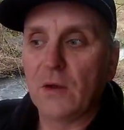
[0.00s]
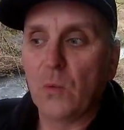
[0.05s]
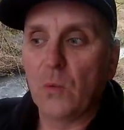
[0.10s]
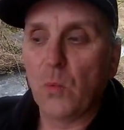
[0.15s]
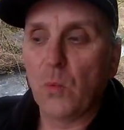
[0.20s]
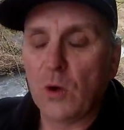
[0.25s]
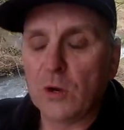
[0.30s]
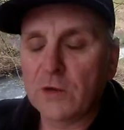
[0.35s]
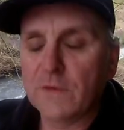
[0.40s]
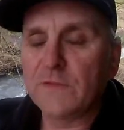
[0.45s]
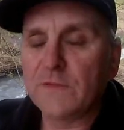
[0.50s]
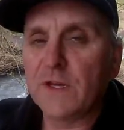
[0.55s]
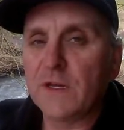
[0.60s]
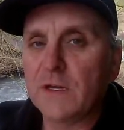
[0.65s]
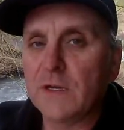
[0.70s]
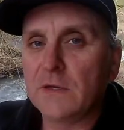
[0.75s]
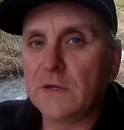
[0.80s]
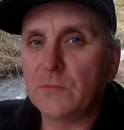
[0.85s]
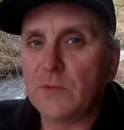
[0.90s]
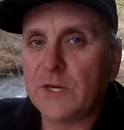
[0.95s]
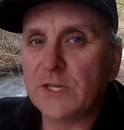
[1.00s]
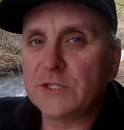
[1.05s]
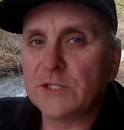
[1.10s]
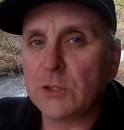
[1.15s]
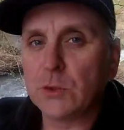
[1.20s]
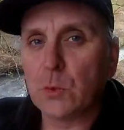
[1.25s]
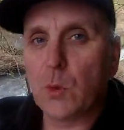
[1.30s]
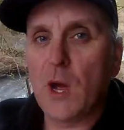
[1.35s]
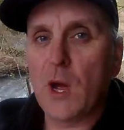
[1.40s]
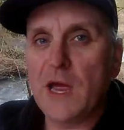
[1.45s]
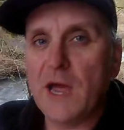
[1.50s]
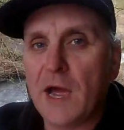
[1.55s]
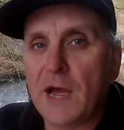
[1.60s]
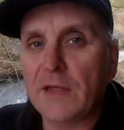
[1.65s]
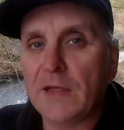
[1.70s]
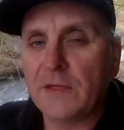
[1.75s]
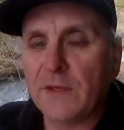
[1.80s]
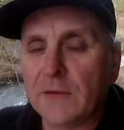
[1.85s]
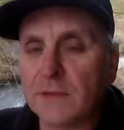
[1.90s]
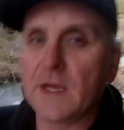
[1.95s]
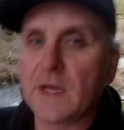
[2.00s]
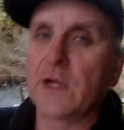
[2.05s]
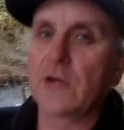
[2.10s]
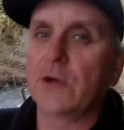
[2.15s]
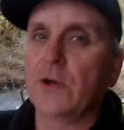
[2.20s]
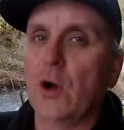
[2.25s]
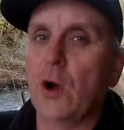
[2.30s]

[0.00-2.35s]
One of the reasons why I think they're going